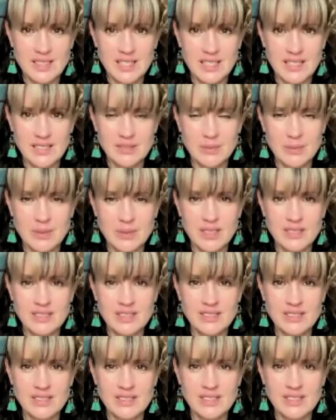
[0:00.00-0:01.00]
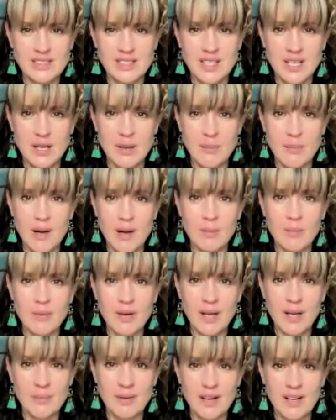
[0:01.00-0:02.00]
Like, so this isn't about
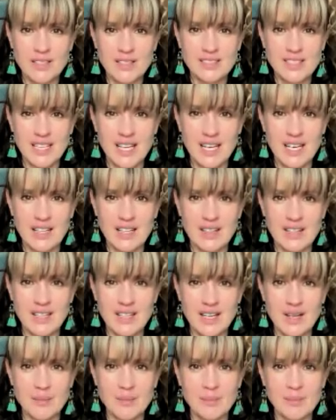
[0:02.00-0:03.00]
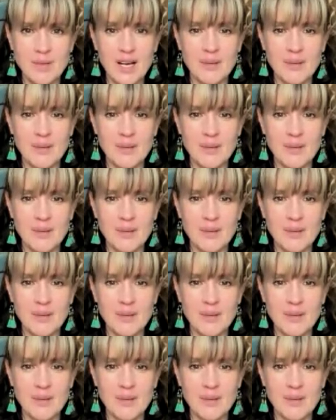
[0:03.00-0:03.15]
bypassing anything.